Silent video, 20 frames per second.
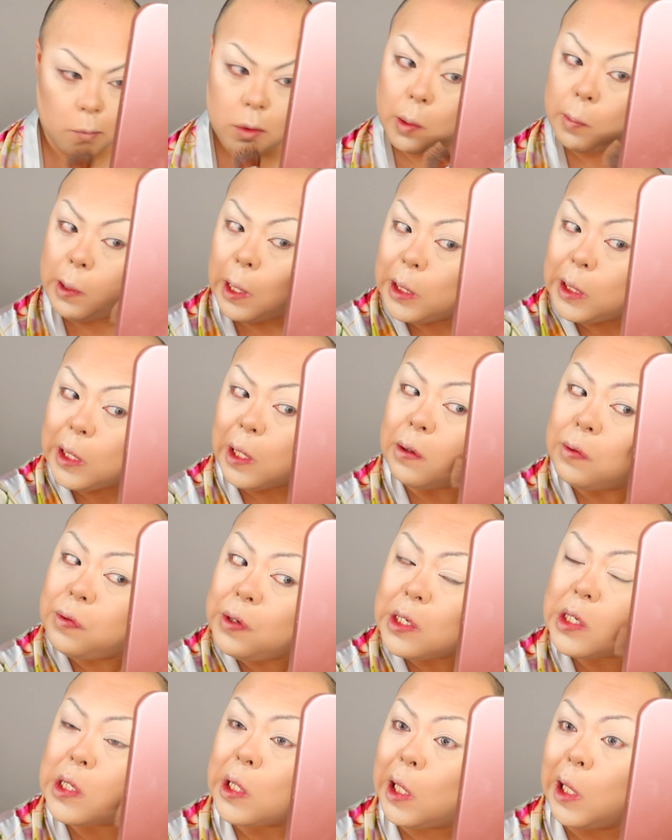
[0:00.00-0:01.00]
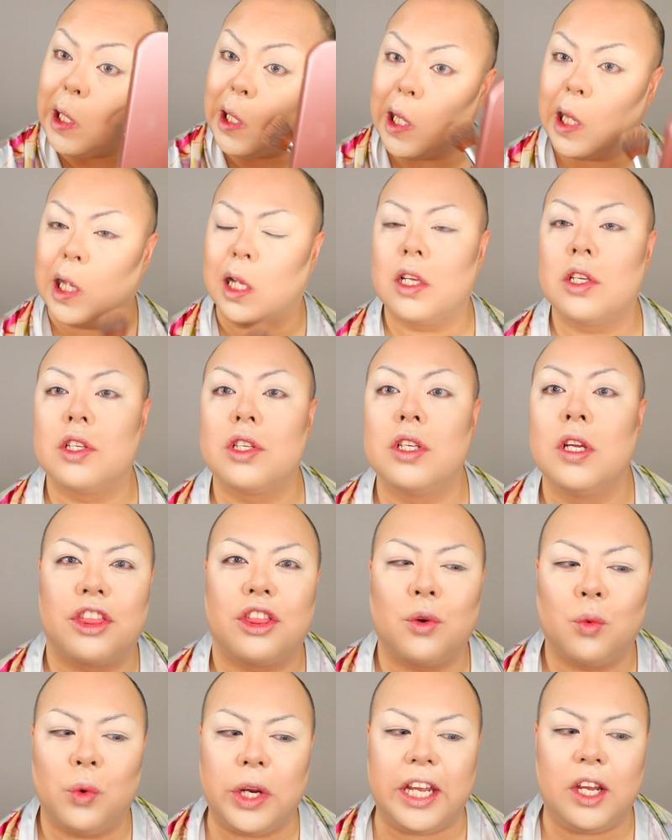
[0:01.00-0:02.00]
But I think officially it's
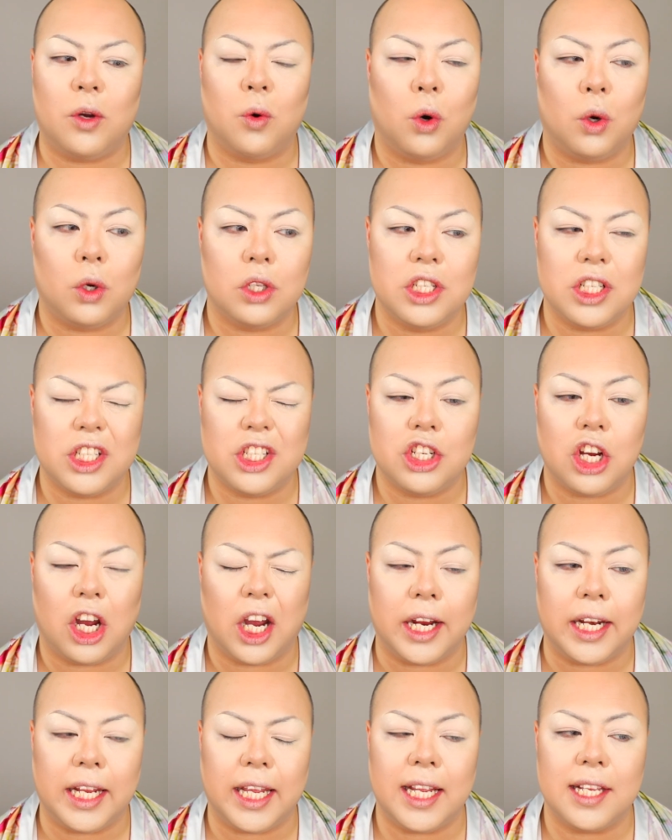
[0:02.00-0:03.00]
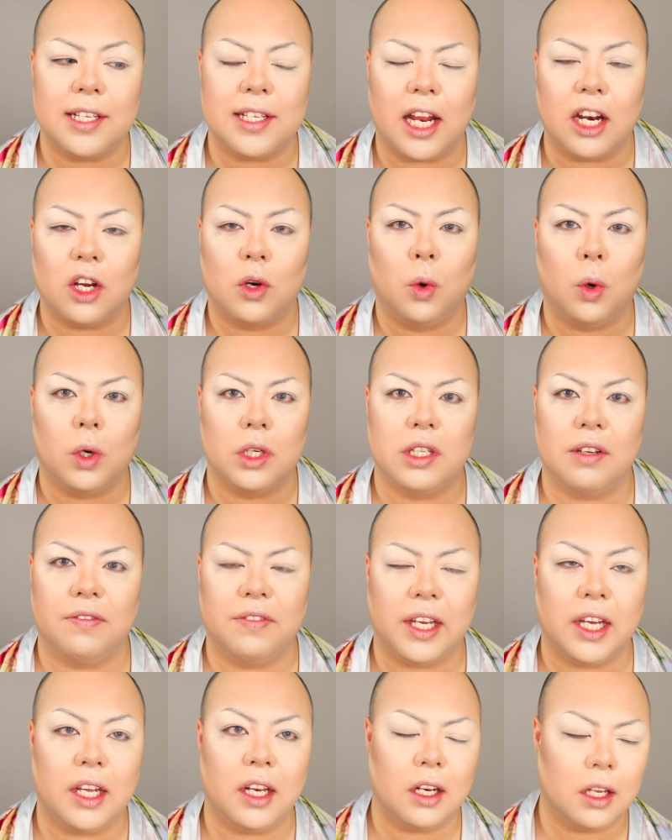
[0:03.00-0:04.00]
3/4 Chinese and 1/4
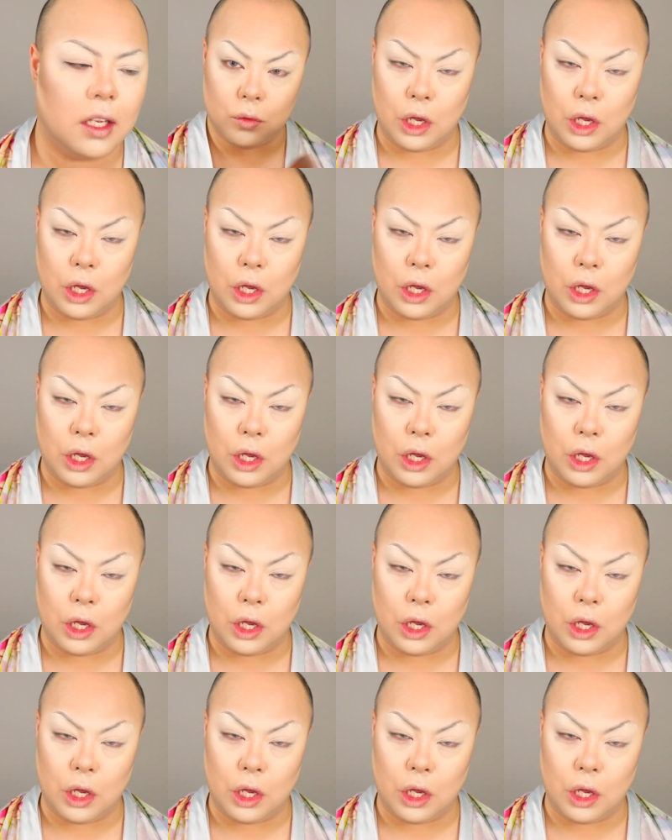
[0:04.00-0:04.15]
Viet.